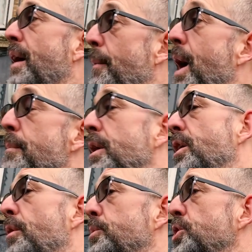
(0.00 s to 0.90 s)
that might be
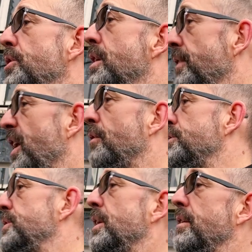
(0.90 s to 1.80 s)
an option, and then
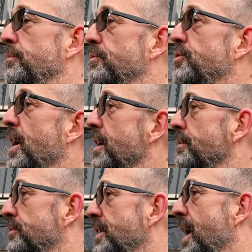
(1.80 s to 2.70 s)
obviously try
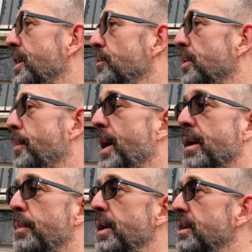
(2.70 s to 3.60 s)
and tidy up the
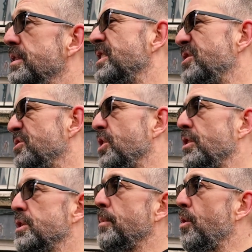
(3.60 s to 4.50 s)
back a bit, because it's just
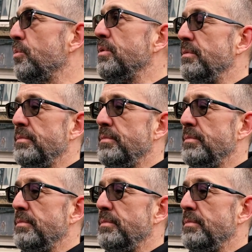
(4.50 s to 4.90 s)
got some old,